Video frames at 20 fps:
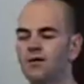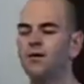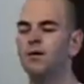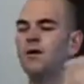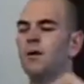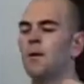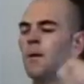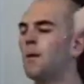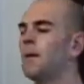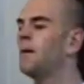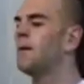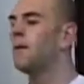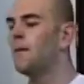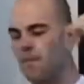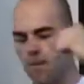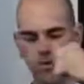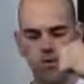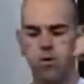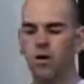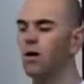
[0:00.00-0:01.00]
Hi, I'm
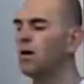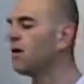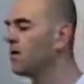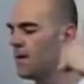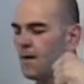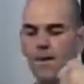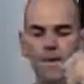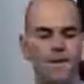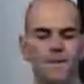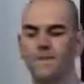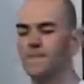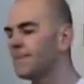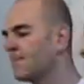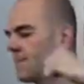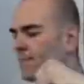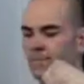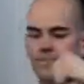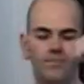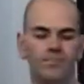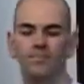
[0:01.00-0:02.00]
Tommy Rizzo, and
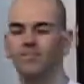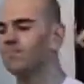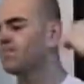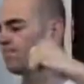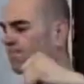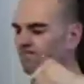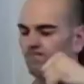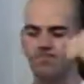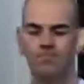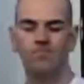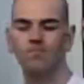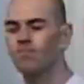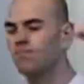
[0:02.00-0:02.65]
I just want to dance.